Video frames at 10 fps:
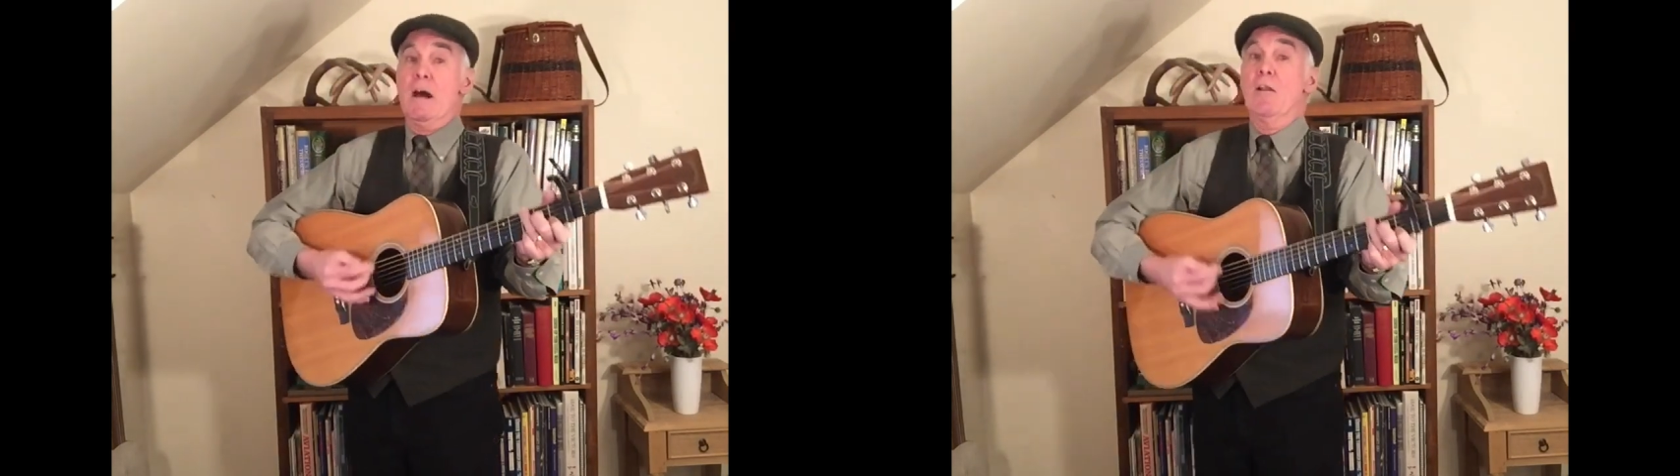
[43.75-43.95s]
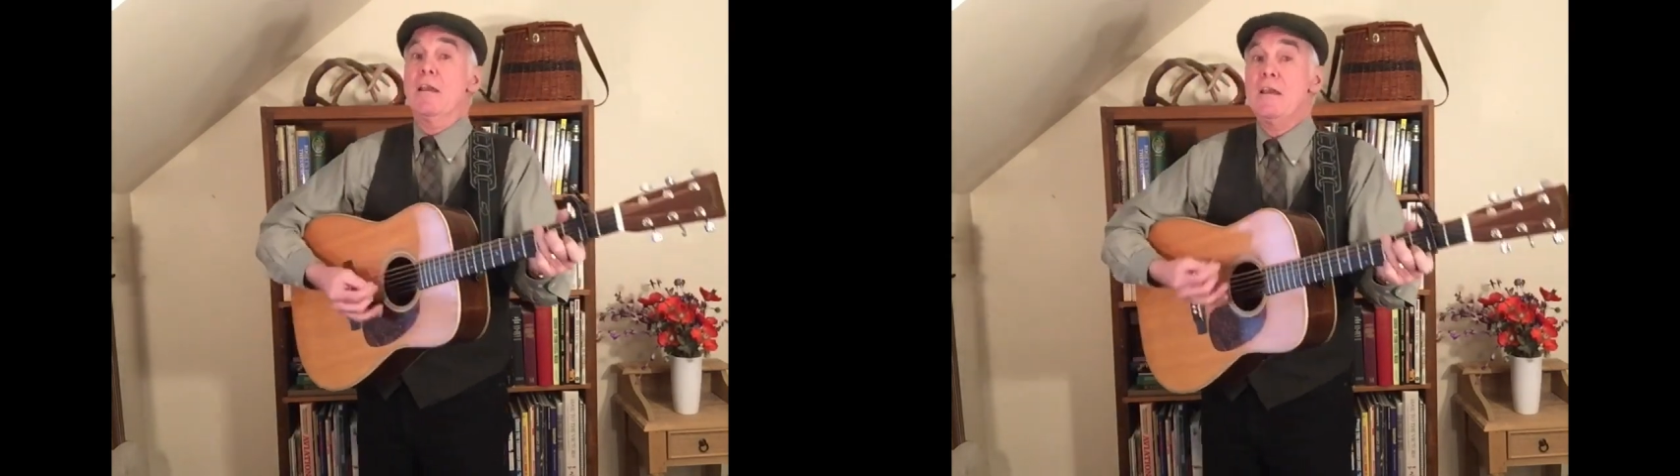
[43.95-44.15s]

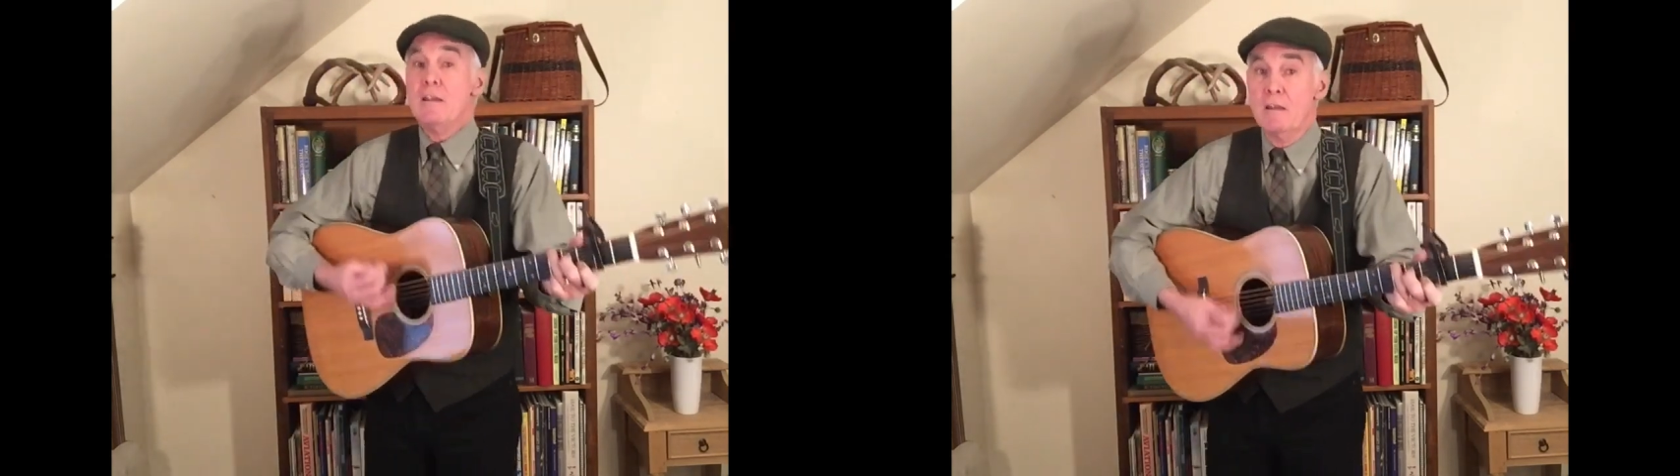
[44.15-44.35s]
Colleen.